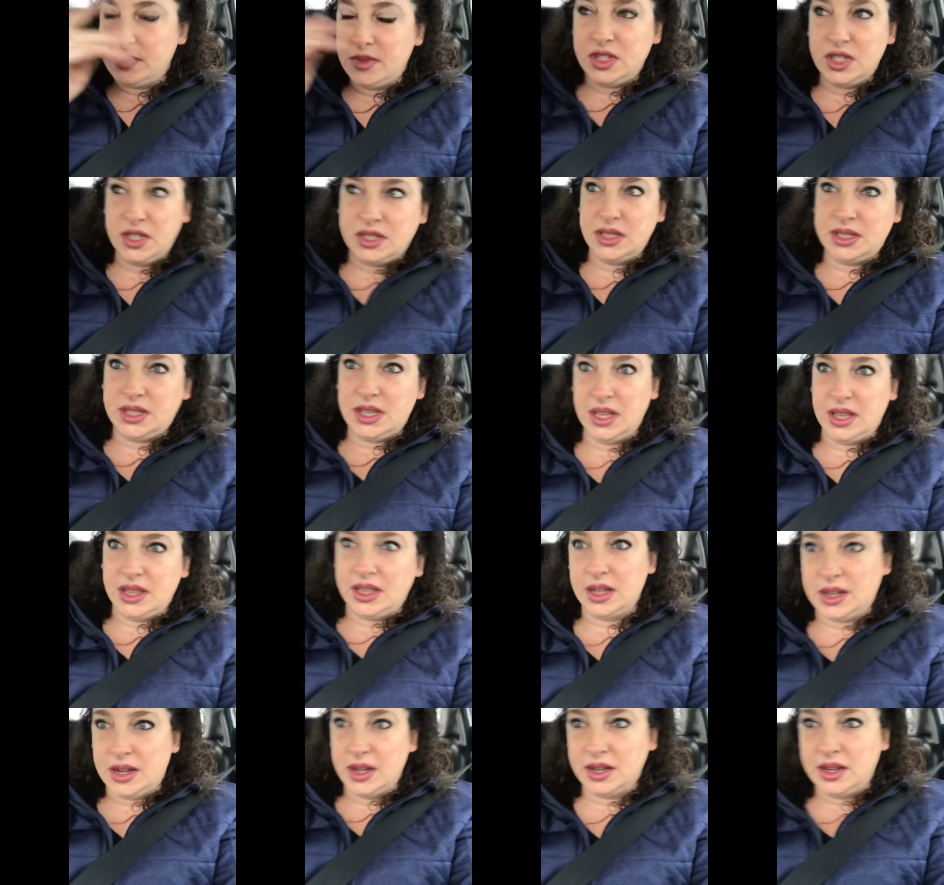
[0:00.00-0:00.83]
Just sitting
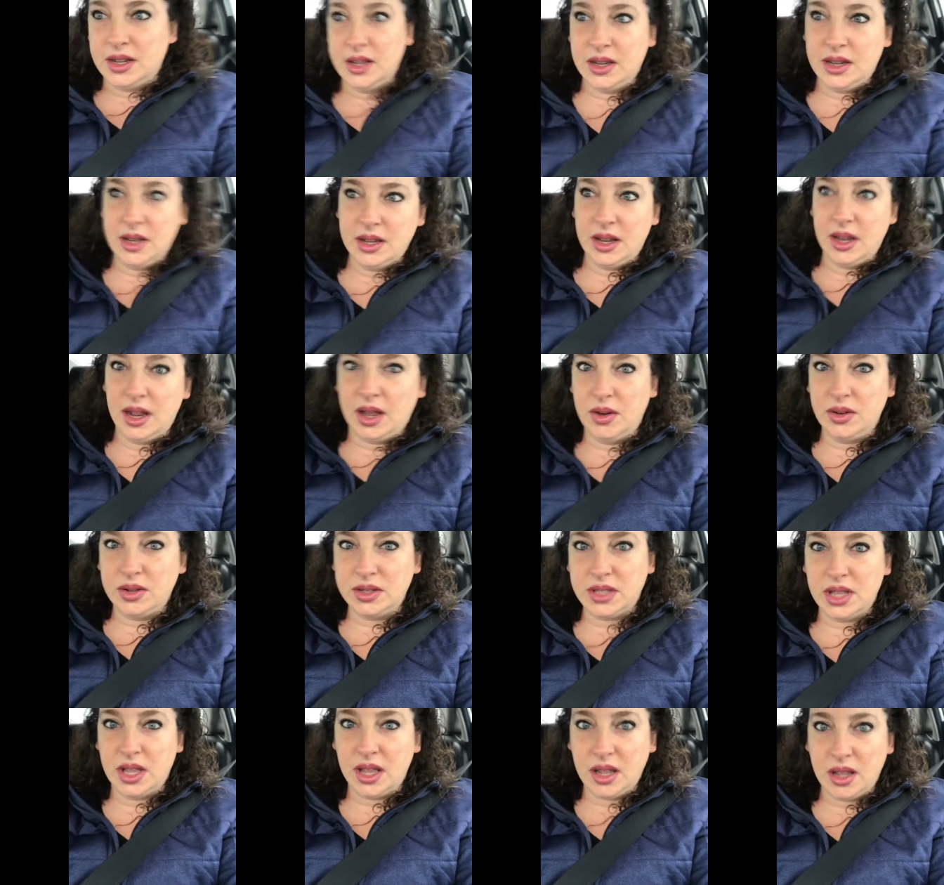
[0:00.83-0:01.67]
there. And I
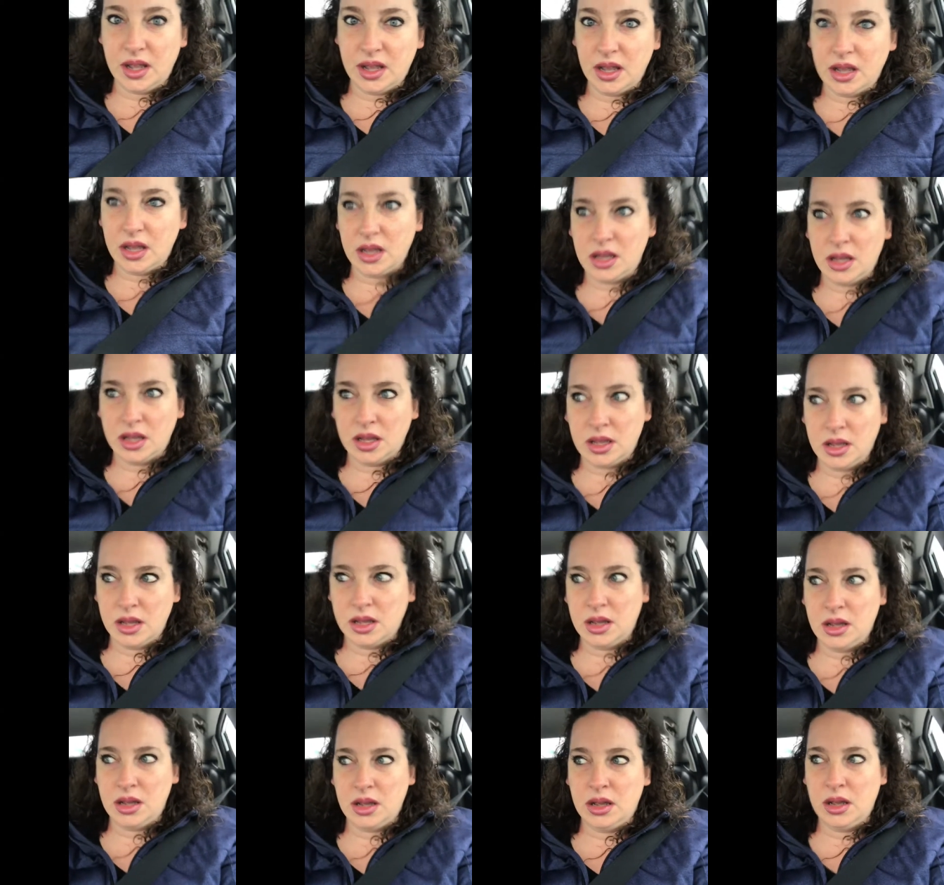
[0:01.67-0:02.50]
was like,
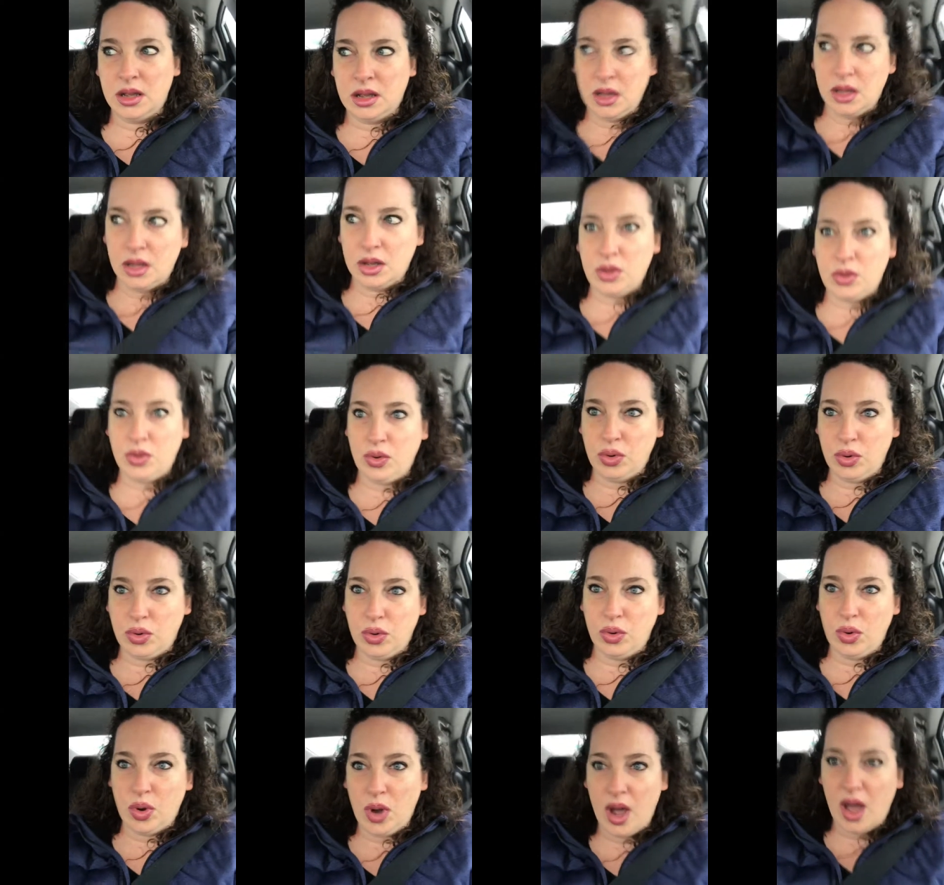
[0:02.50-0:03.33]

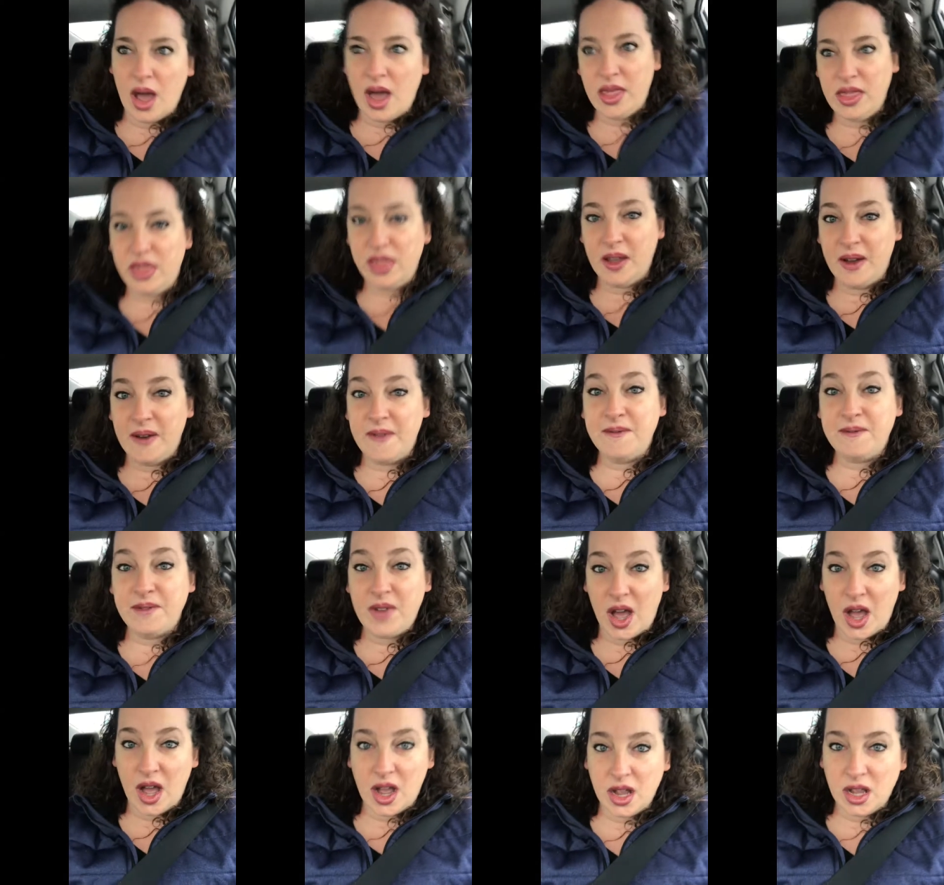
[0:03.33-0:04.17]
who the
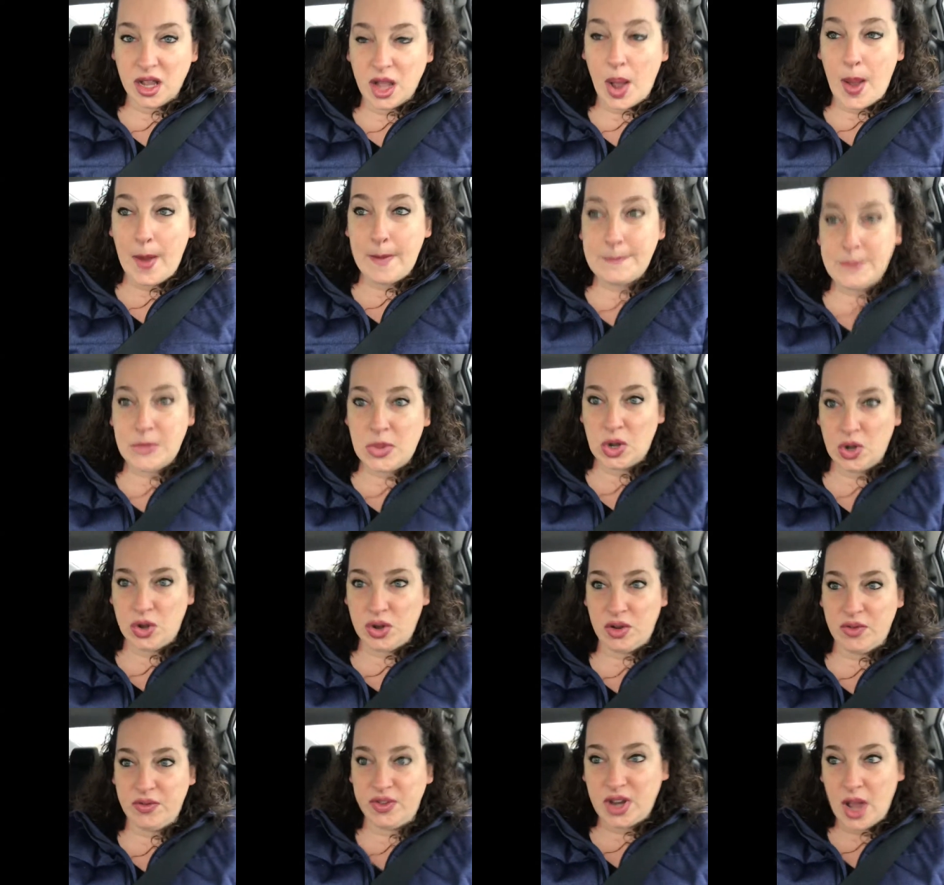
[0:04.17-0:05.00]

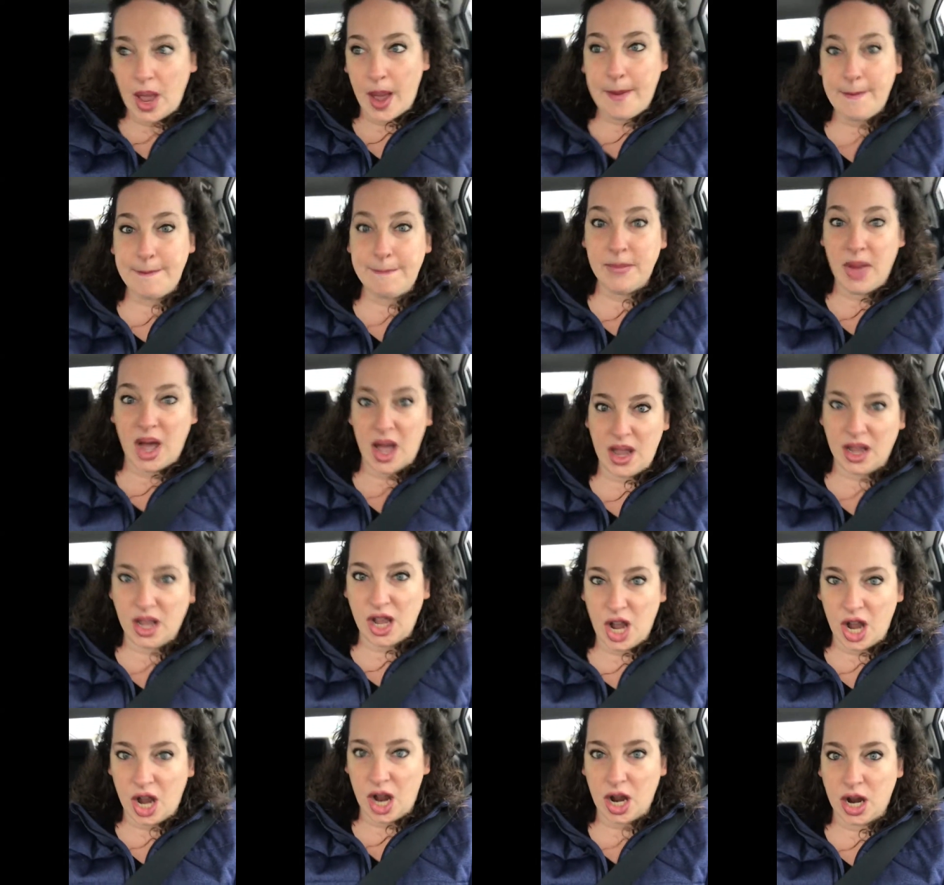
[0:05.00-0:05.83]
moved my
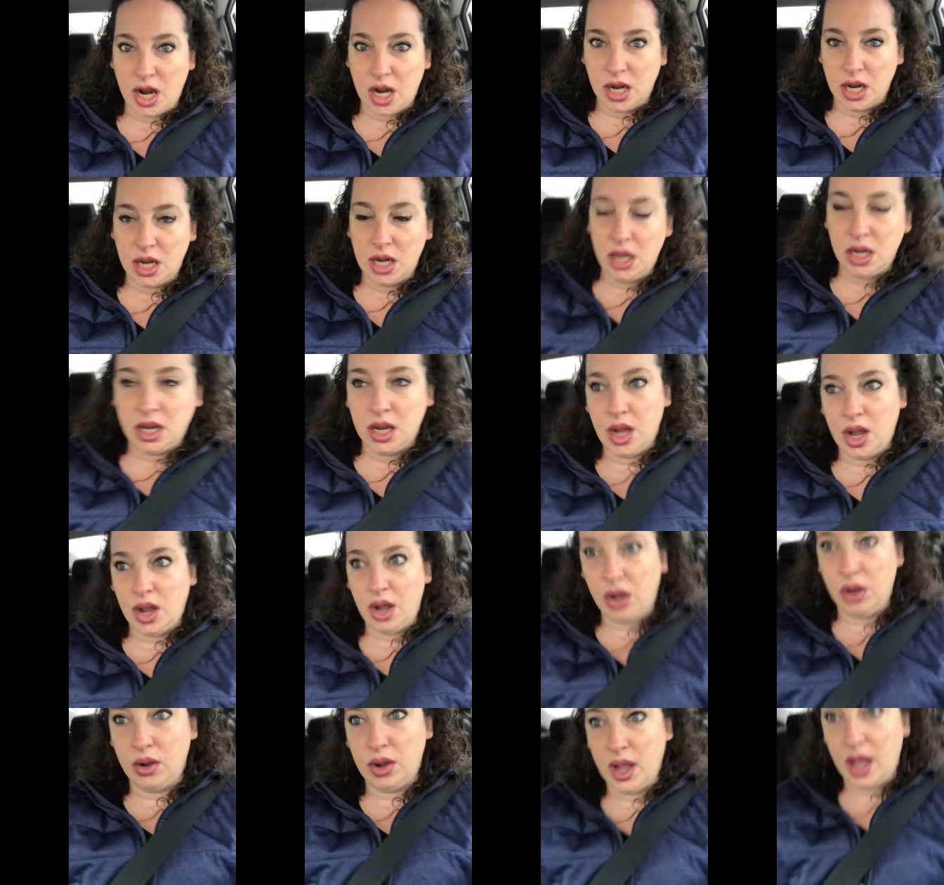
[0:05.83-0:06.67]
car?
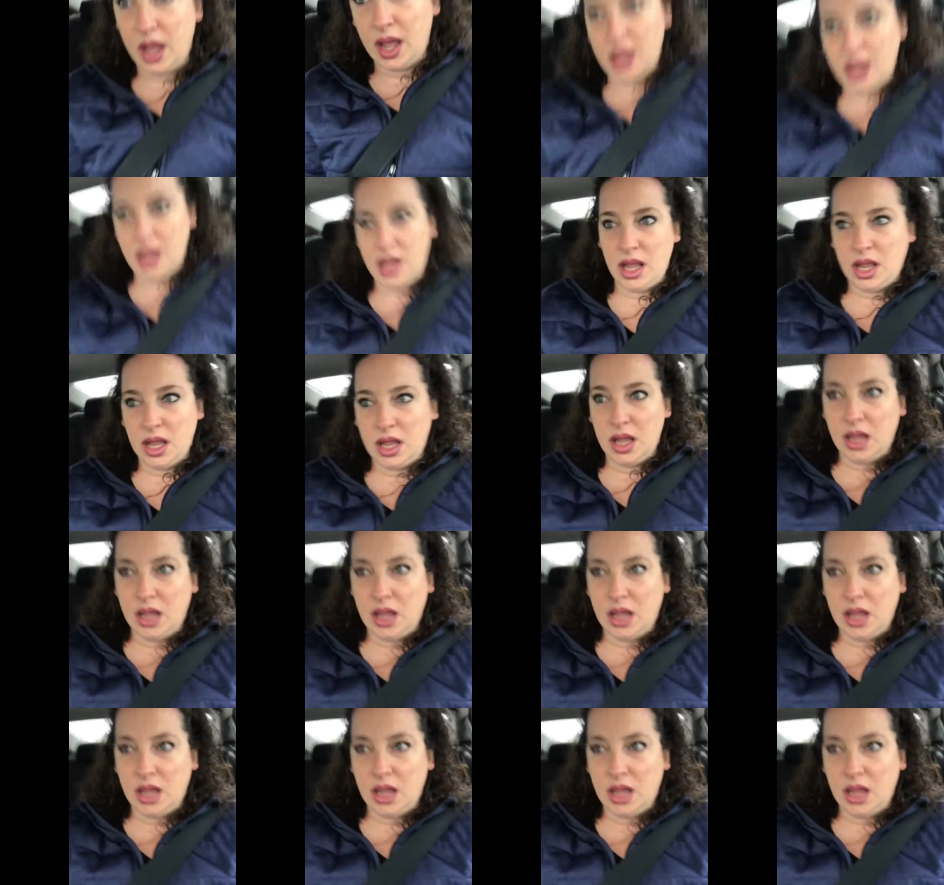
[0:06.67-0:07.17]
Okay?